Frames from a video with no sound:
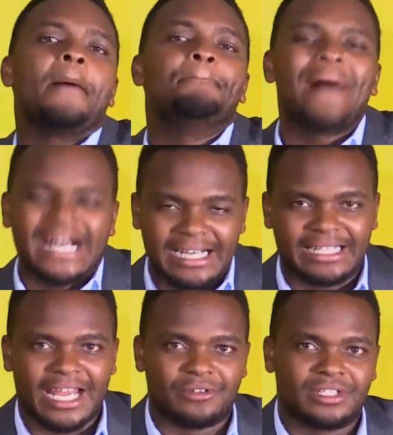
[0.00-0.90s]

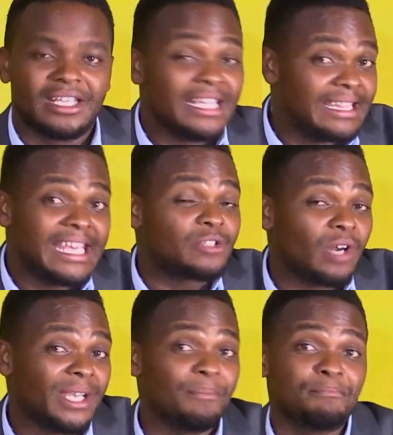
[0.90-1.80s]
background. This
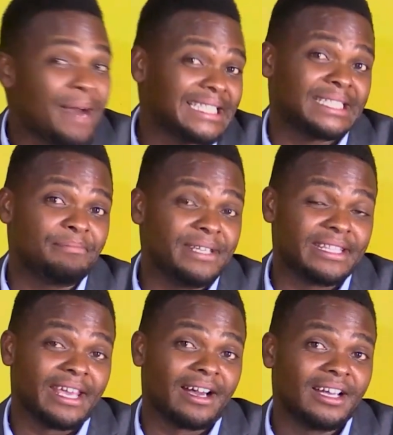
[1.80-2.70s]
one must be
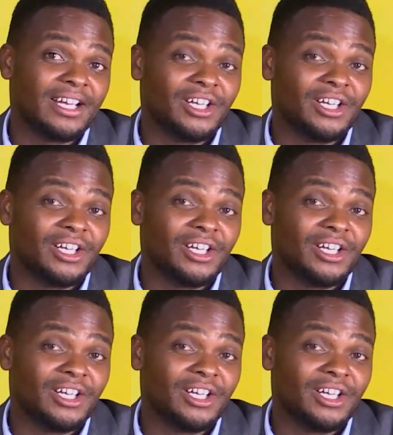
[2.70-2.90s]
there.